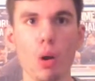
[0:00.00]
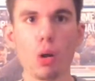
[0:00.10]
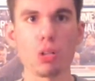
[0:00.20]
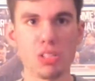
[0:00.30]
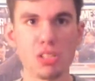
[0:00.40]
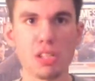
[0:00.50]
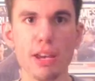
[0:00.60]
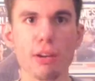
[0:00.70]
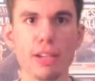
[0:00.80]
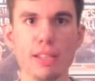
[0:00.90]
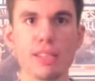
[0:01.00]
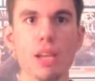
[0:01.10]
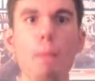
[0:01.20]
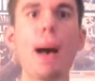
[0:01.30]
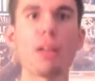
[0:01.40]
are serious
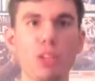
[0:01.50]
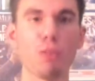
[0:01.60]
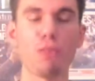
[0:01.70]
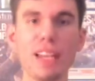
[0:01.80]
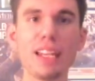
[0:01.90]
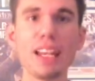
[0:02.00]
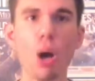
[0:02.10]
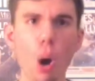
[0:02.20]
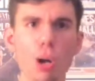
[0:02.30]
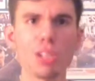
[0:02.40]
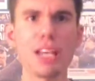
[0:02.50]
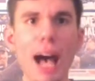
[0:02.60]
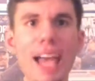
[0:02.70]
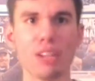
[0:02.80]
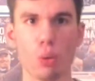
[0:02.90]
about defending our
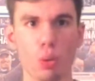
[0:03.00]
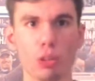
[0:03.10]
title,